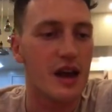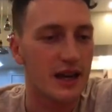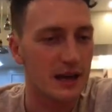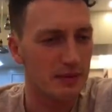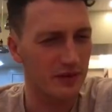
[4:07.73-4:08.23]

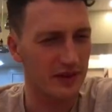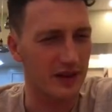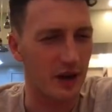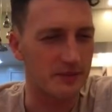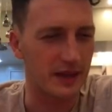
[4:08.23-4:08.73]
A couple of other
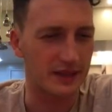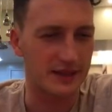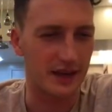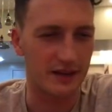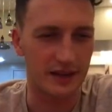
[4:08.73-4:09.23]
updates
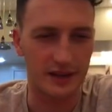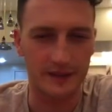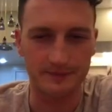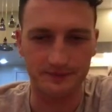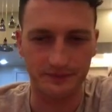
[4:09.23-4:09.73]
down
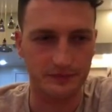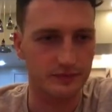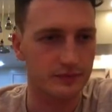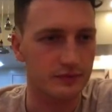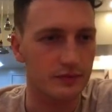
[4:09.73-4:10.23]
here.
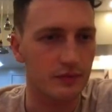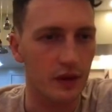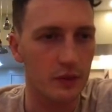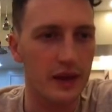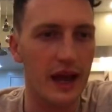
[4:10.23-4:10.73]

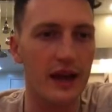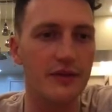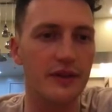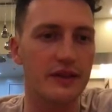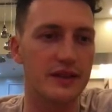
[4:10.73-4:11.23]
We
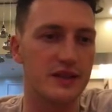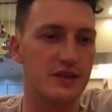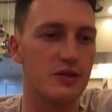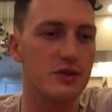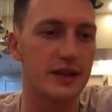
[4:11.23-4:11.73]
have this
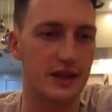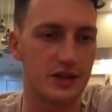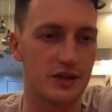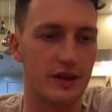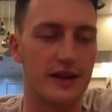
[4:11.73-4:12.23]
new
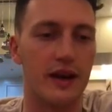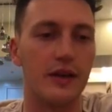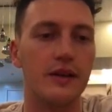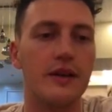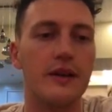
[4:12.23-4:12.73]
section on
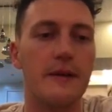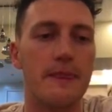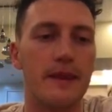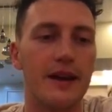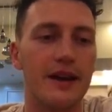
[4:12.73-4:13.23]
our
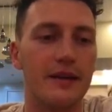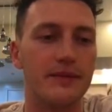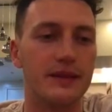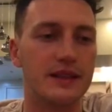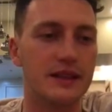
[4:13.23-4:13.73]

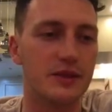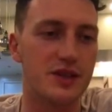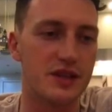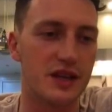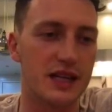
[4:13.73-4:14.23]
listing, which
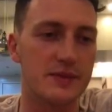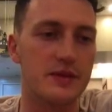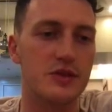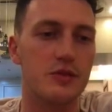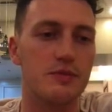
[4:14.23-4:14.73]
is
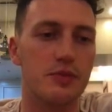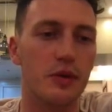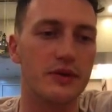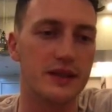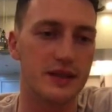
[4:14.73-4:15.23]
customers who
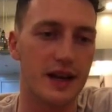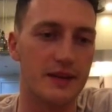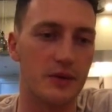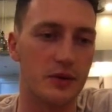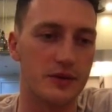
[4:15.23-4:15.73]
bought this
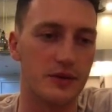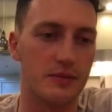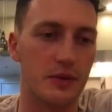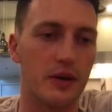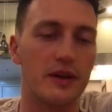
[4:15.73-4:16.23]
item also
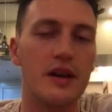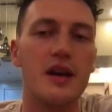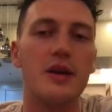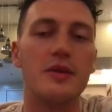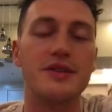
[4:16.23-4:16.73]
bought,
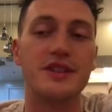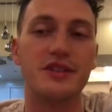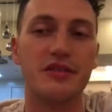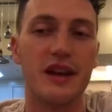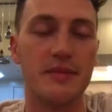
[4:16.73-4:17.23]
which is
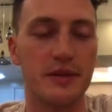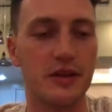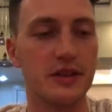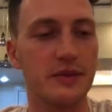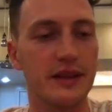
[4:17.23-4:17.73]
great
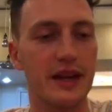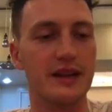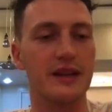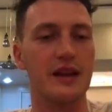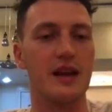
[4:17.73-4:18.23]
because we're
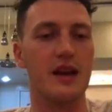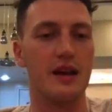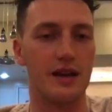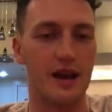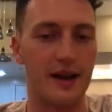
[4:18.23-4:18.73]
getting
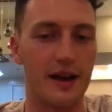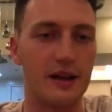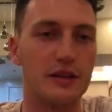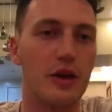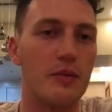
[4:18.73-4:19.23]
a
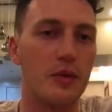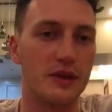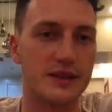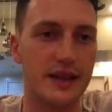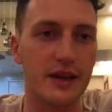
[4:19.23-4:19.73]
lot more
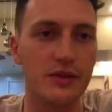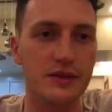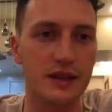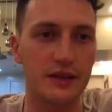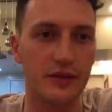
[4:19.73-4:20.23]

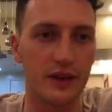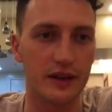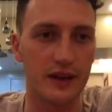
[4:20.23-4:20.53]
sales. And if I can